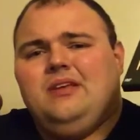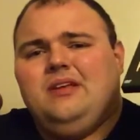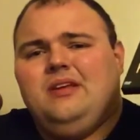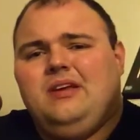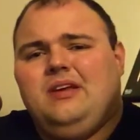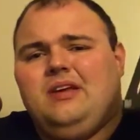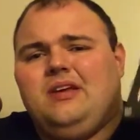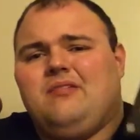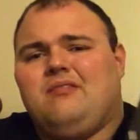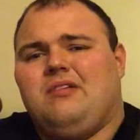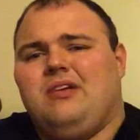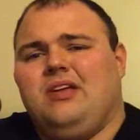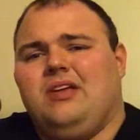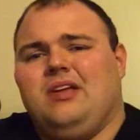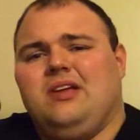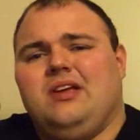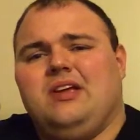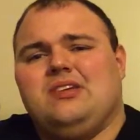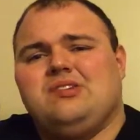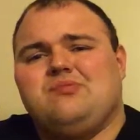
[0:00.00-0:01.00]
it
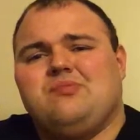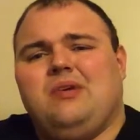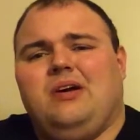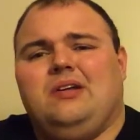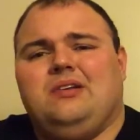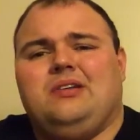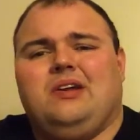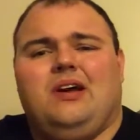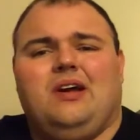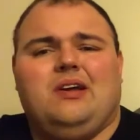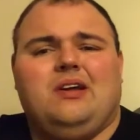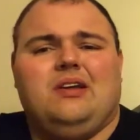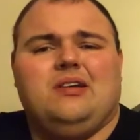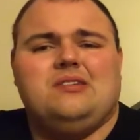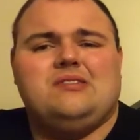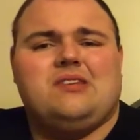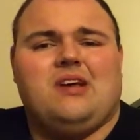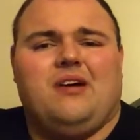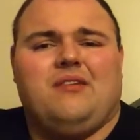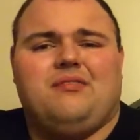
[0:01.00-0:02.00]
really is well done and
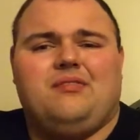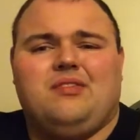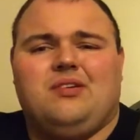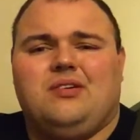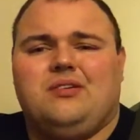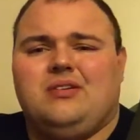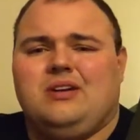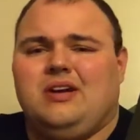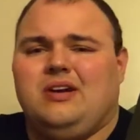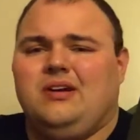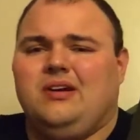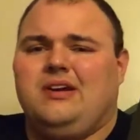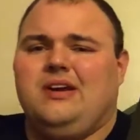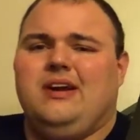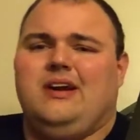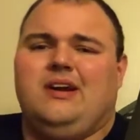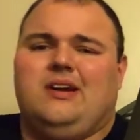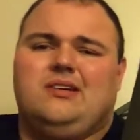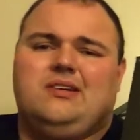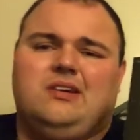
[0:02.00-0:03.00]
stuff with her
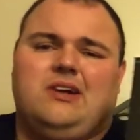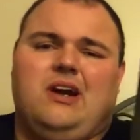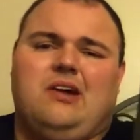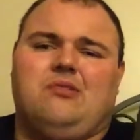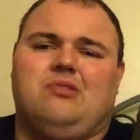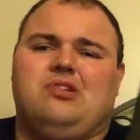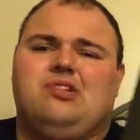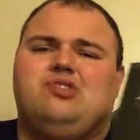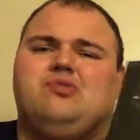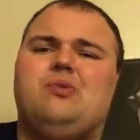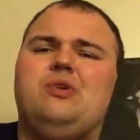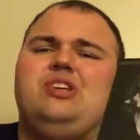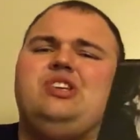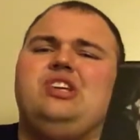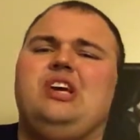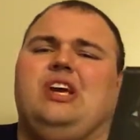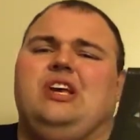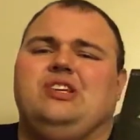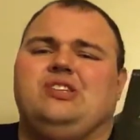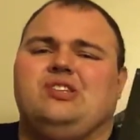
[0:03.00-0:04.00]
character, how it
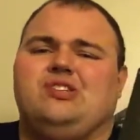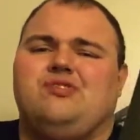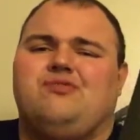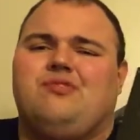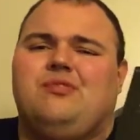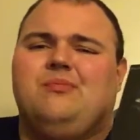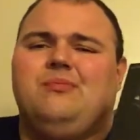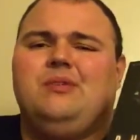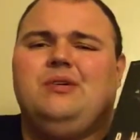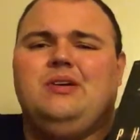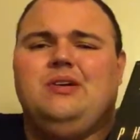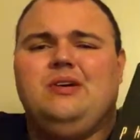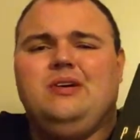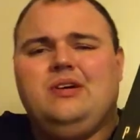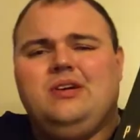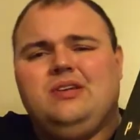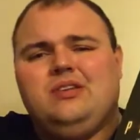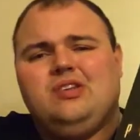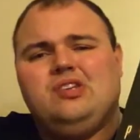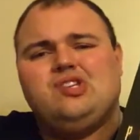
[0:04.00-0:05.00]
changes from
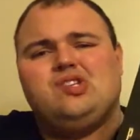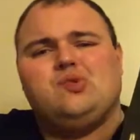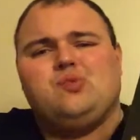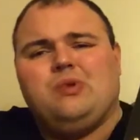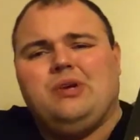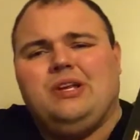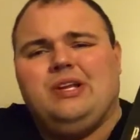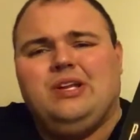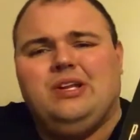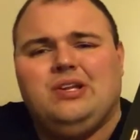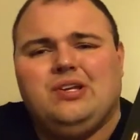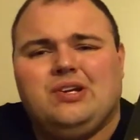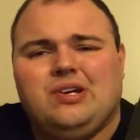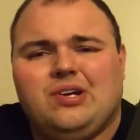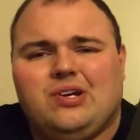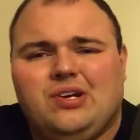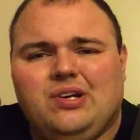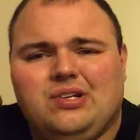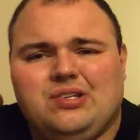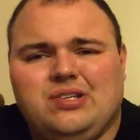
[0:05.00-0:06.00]
the sweet little
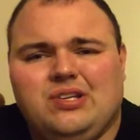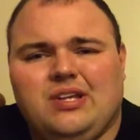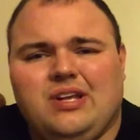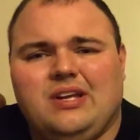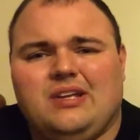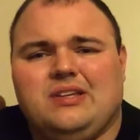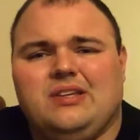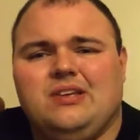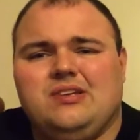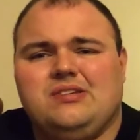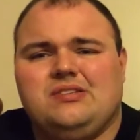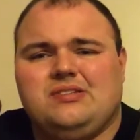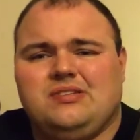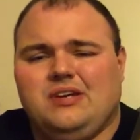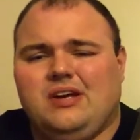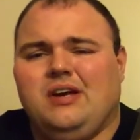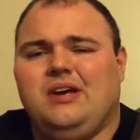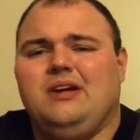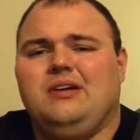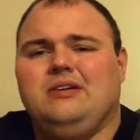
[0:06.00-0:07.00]
girl to like this
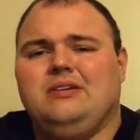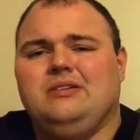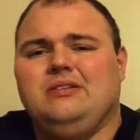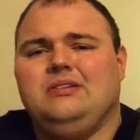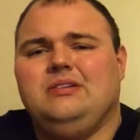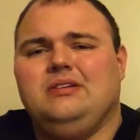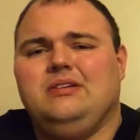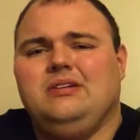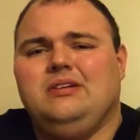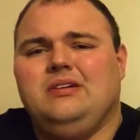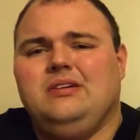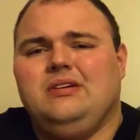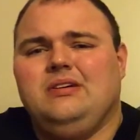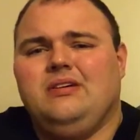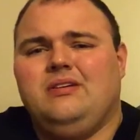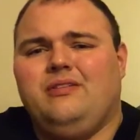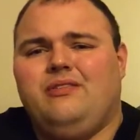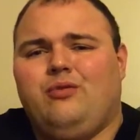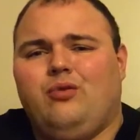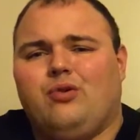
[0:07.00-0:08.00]
uh,
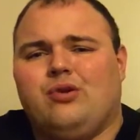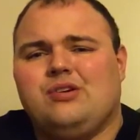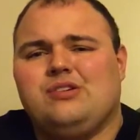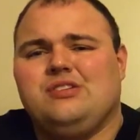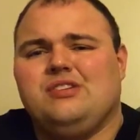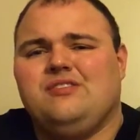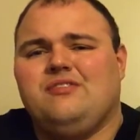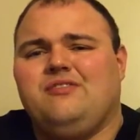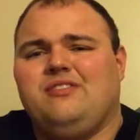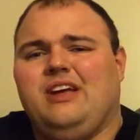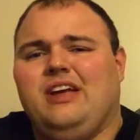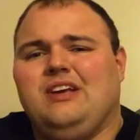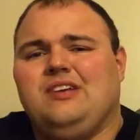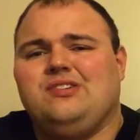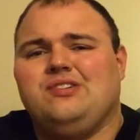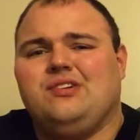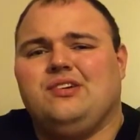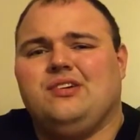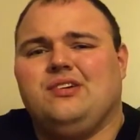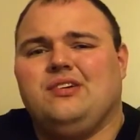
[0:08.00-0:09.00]
force of
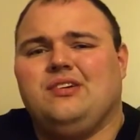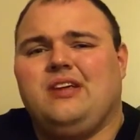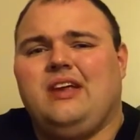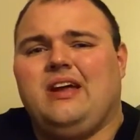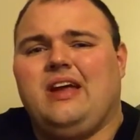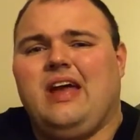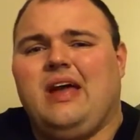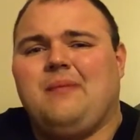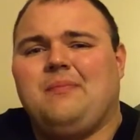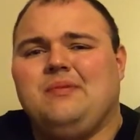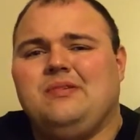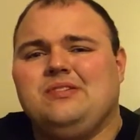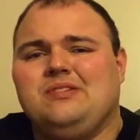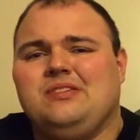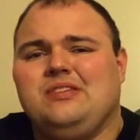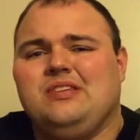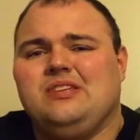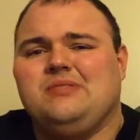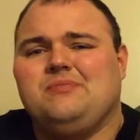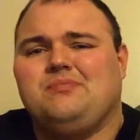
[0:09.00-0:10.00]
nature that happens in
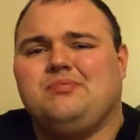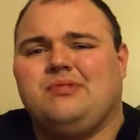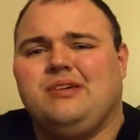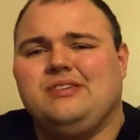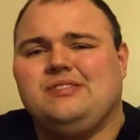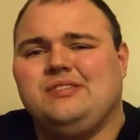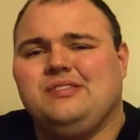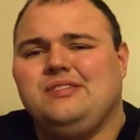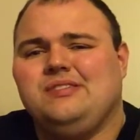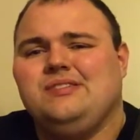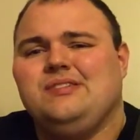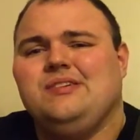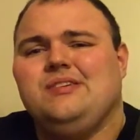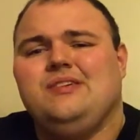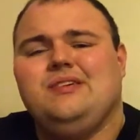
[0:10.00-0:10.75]
this presence.